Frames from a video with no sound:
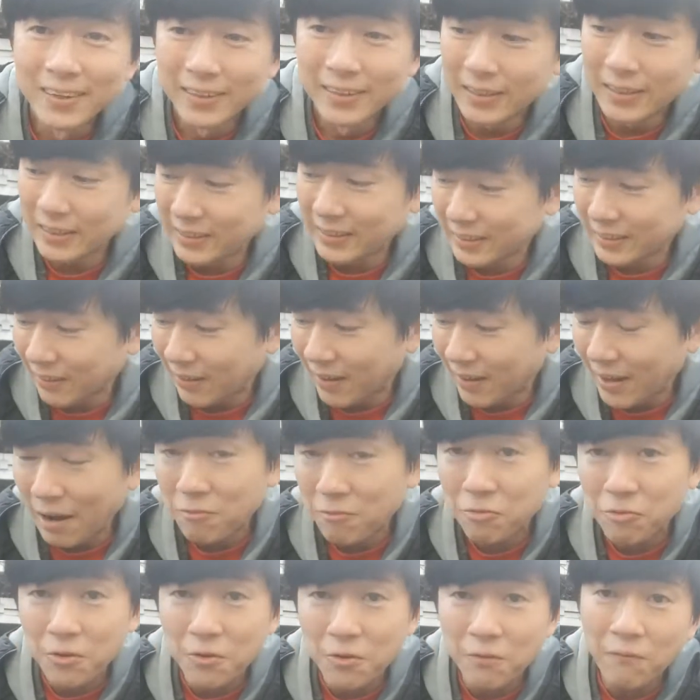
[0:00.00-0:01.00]
This is a
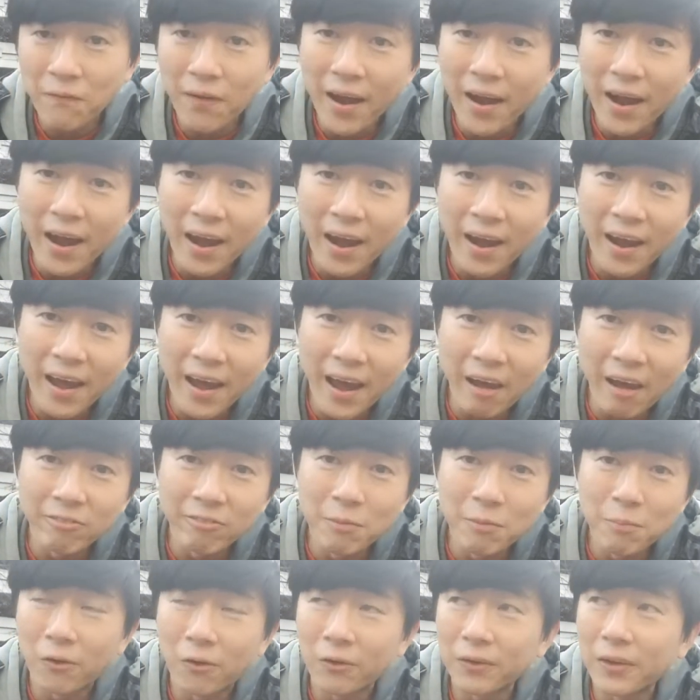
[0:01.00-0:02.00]
live stream where
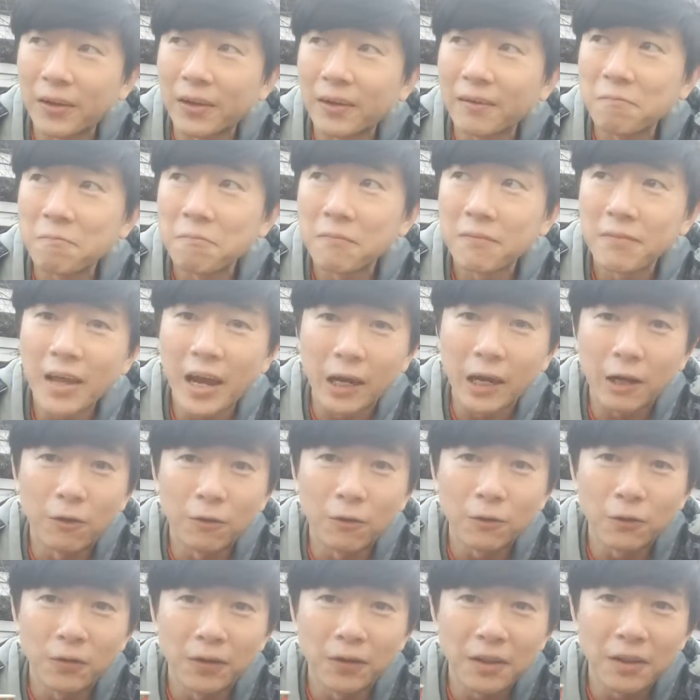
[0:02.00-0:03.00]
every morning I
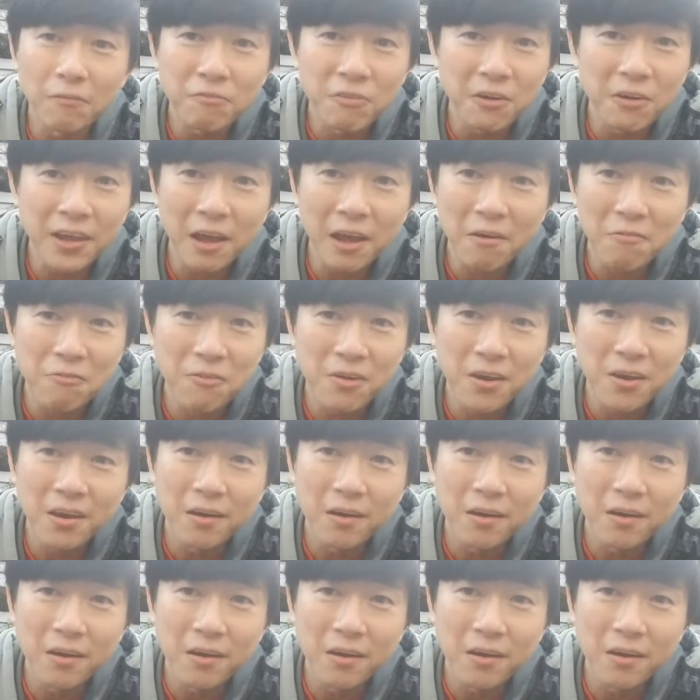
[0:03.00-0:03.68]
go to a different cafe